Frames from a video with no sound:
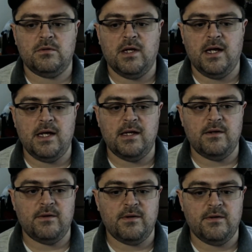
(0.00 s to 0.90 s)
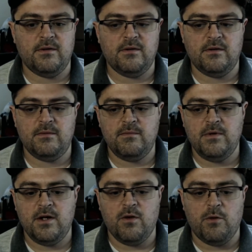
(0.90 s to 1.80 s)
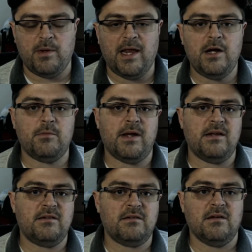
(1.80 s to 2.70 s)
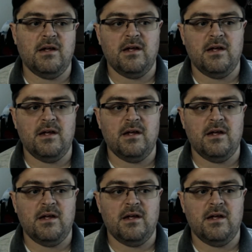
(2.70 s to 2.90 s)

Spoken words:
and the player base